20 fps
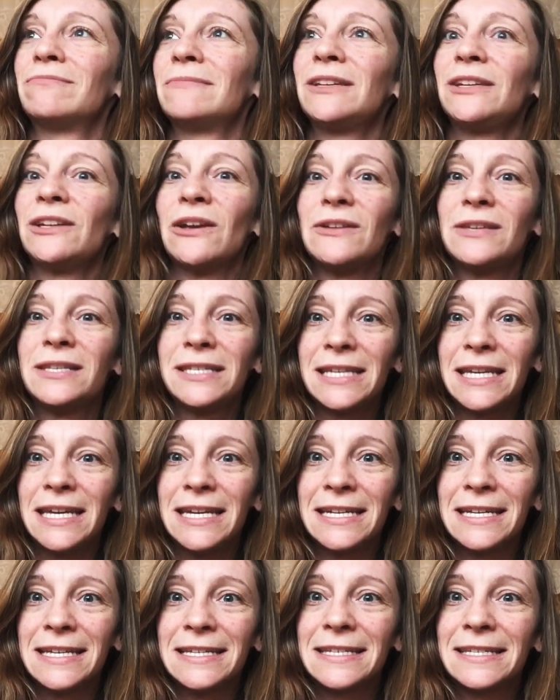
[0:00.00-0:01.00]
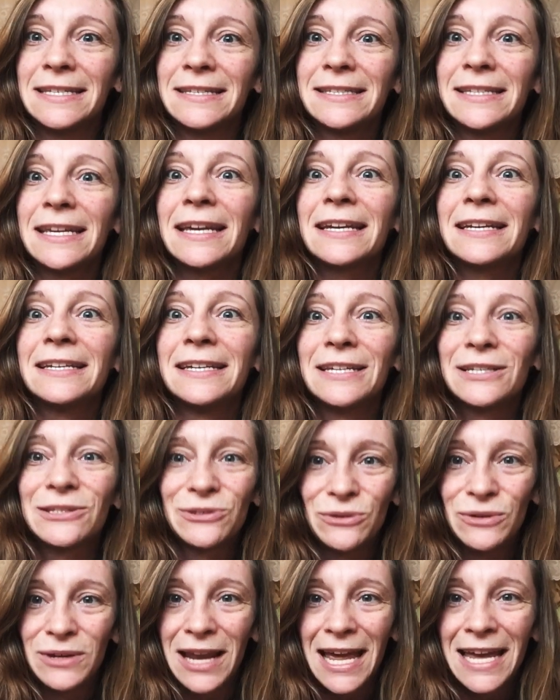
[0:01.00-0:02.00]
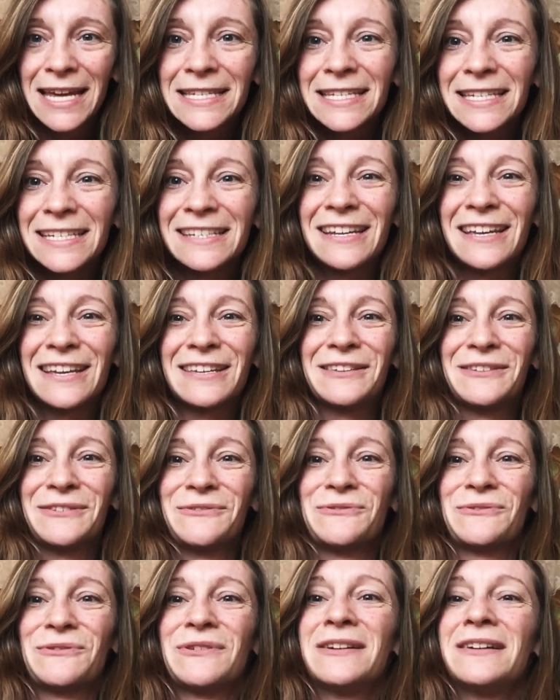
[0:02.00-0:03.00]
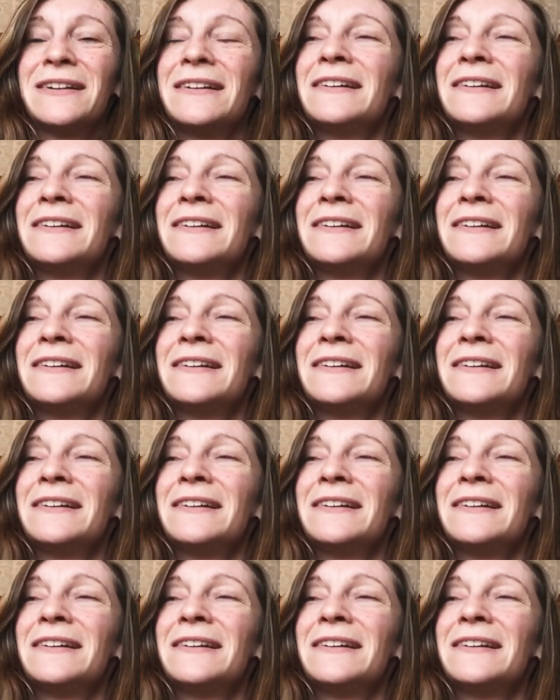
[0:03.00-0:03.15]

you know, seen as sickness or laziness, or